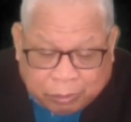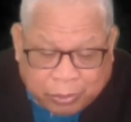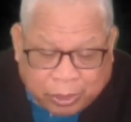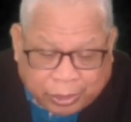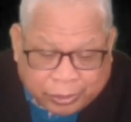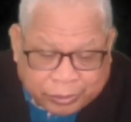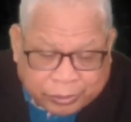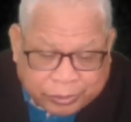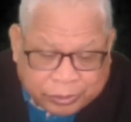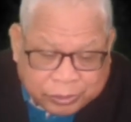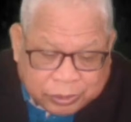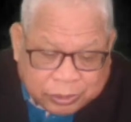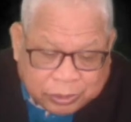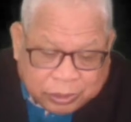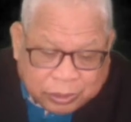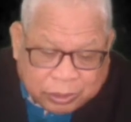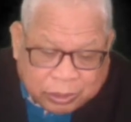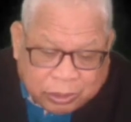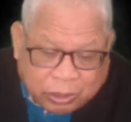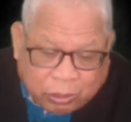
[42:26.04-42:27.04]
shed
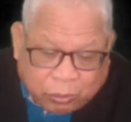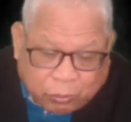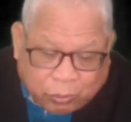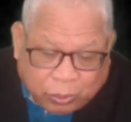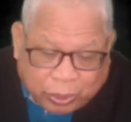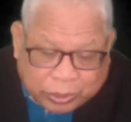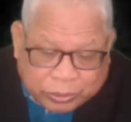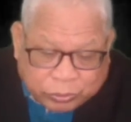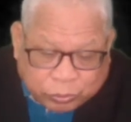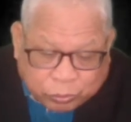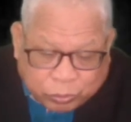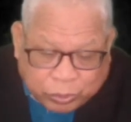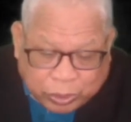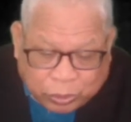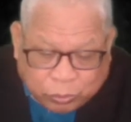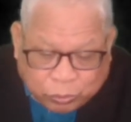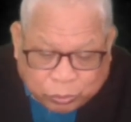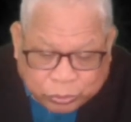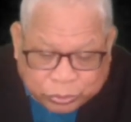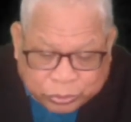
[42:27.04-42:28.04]
blood,
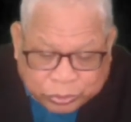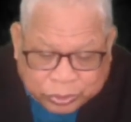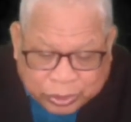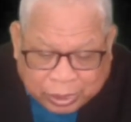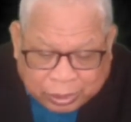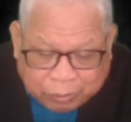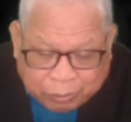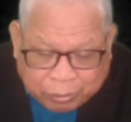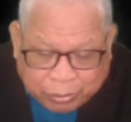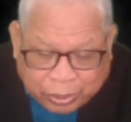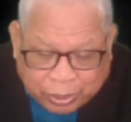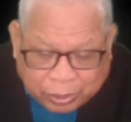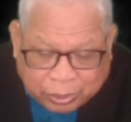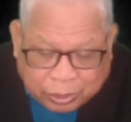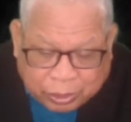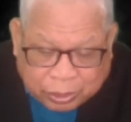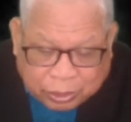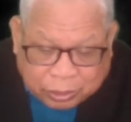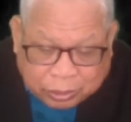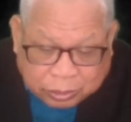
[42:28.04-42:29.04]
whilst we do
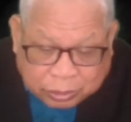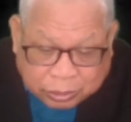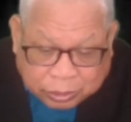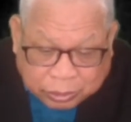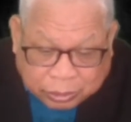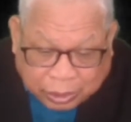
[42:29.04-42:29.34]
celebrate